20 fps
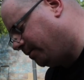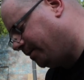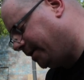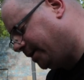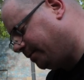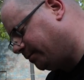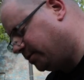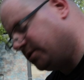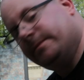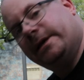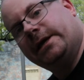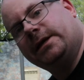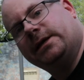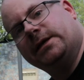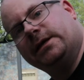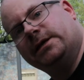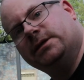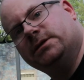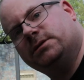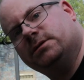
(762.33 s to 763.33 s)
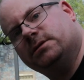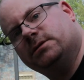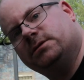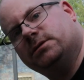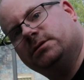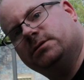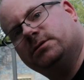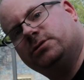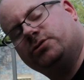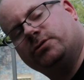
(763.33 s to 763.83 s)
a bit to make it easier
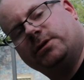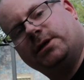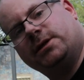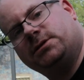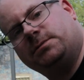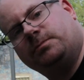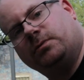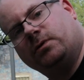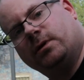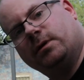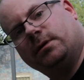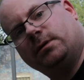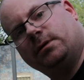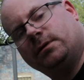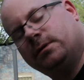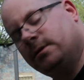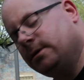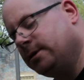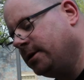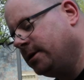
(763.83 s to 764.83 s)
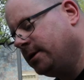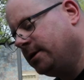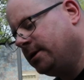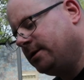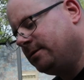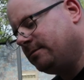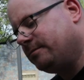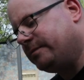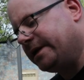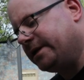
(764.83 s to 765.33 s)
to transport,
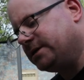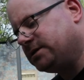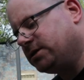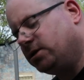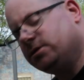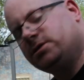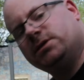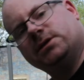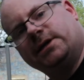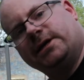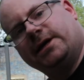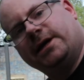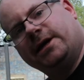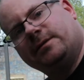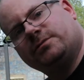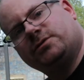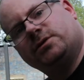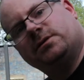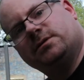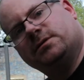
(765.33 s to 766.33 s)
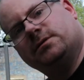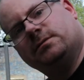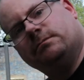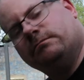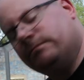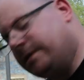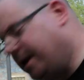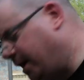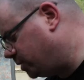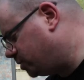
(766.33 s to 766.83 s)
but it's also going to help sort of
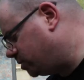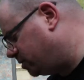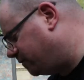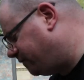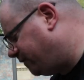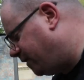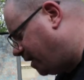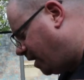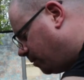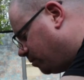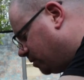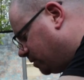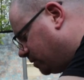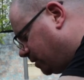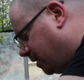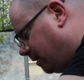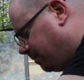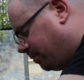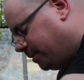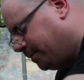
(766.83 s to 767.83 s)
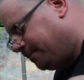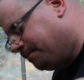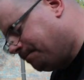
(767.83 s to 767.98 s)
mash the fibers up,